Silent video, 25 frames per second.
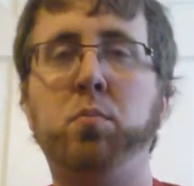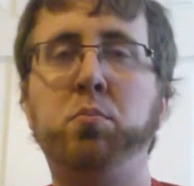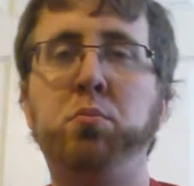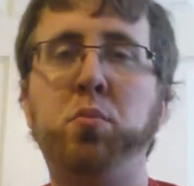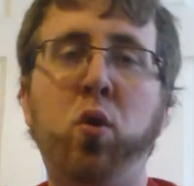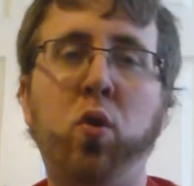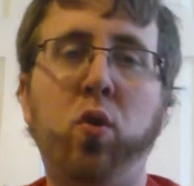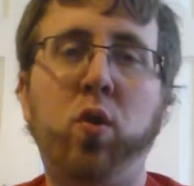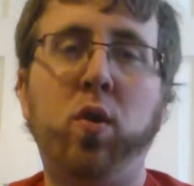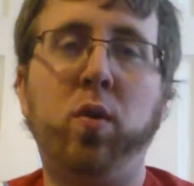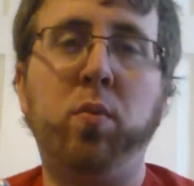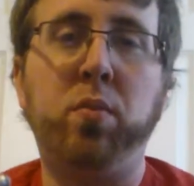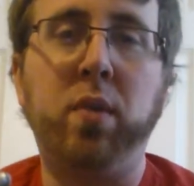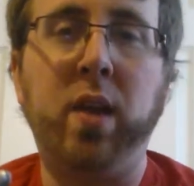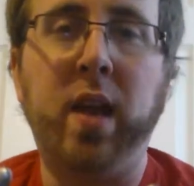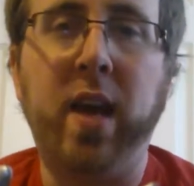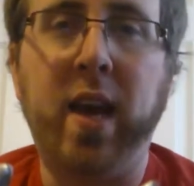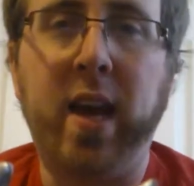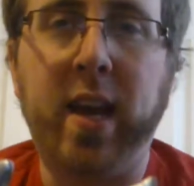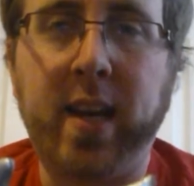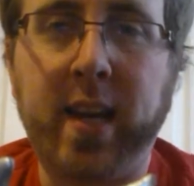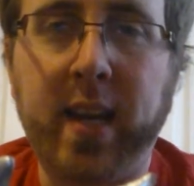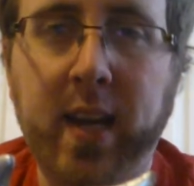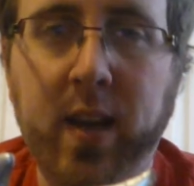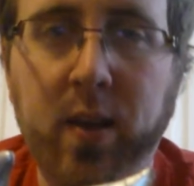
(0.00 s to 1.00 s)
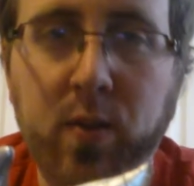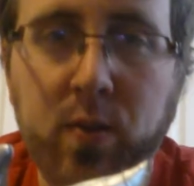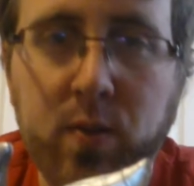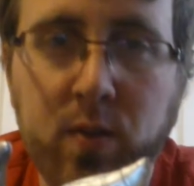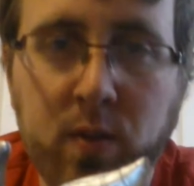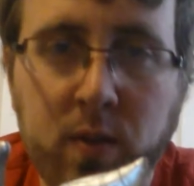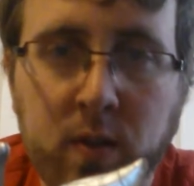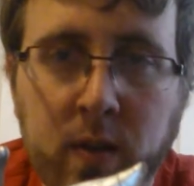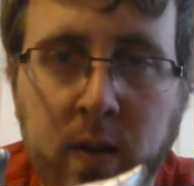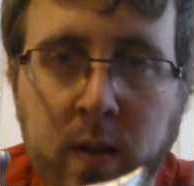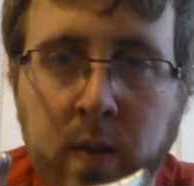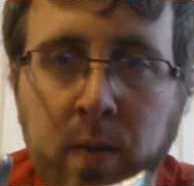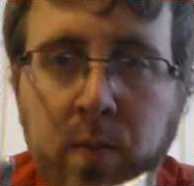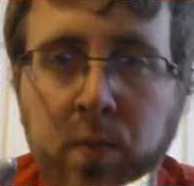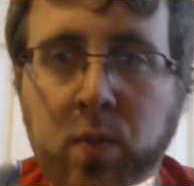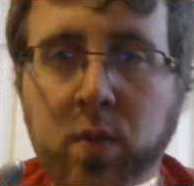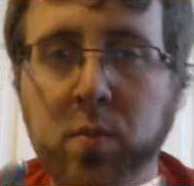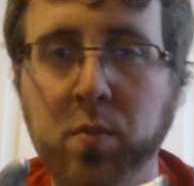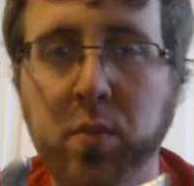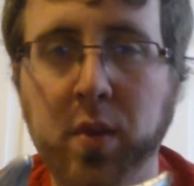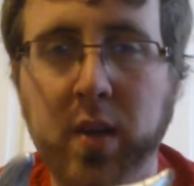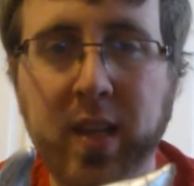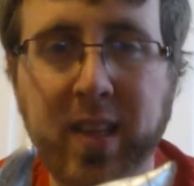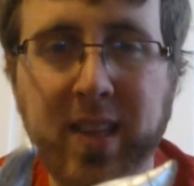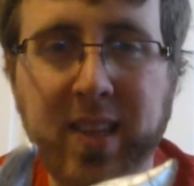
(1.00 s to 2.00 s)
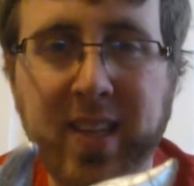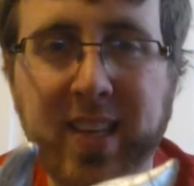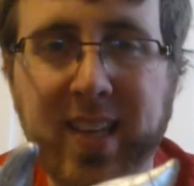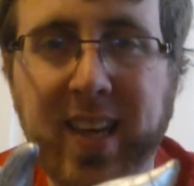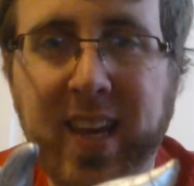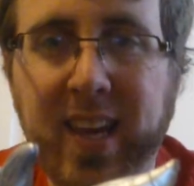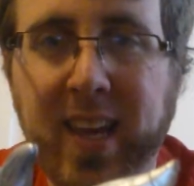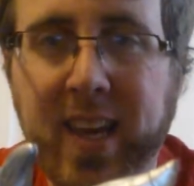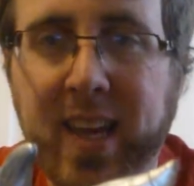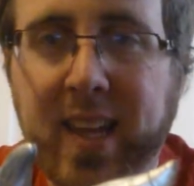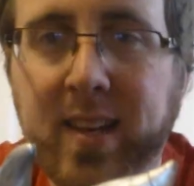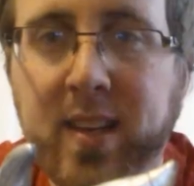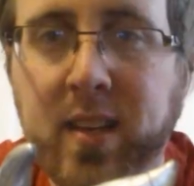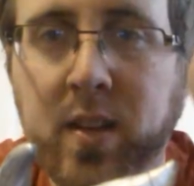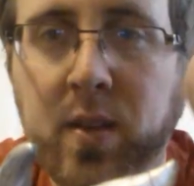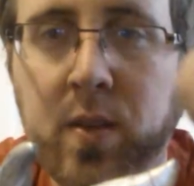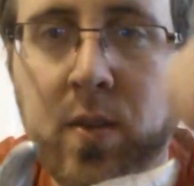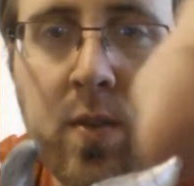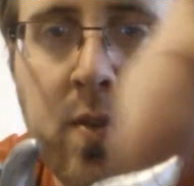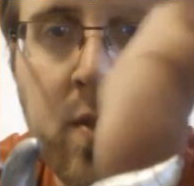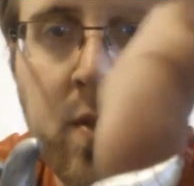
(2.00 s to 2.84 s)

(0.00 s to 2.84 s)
Poor Blackout. But in the end,